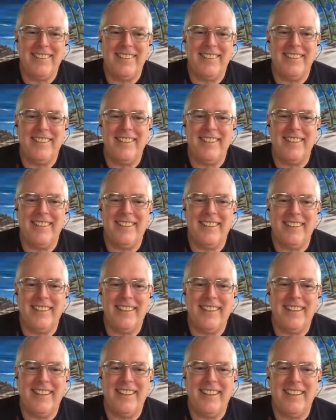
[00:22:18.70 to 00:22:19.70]

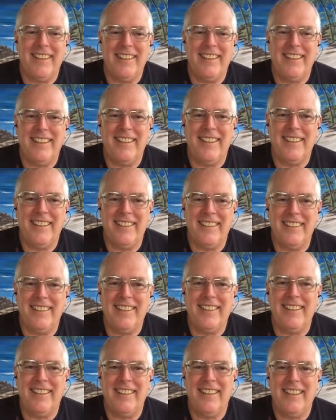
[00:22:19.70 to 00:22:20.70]

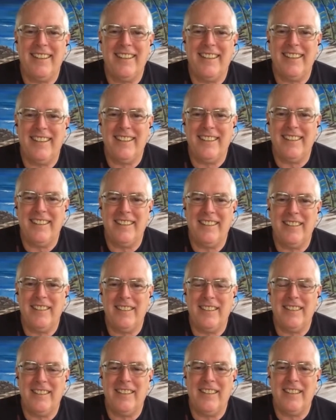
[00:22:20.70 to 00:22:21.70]

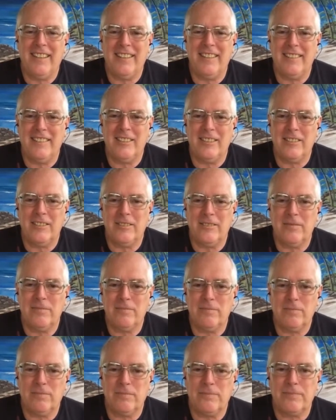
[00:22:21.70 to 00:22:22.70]

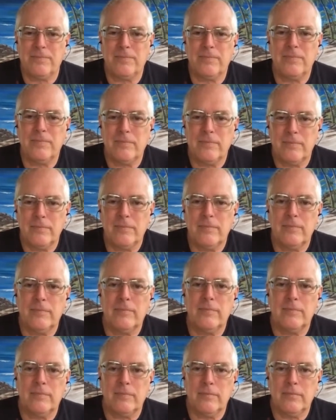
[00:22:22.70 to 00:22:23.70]

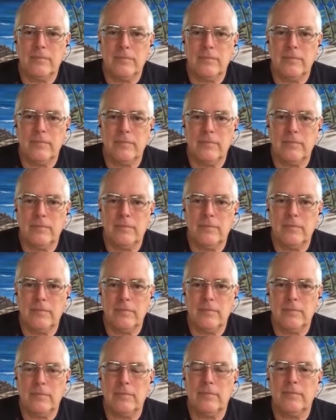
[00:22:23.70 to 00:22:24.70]

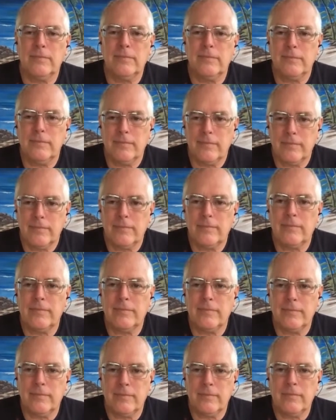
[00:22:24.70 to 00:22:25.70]

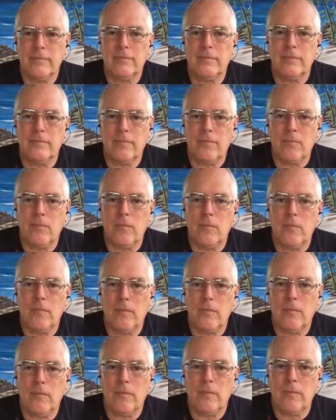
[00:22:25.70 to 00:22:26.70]
The person shown says nothing.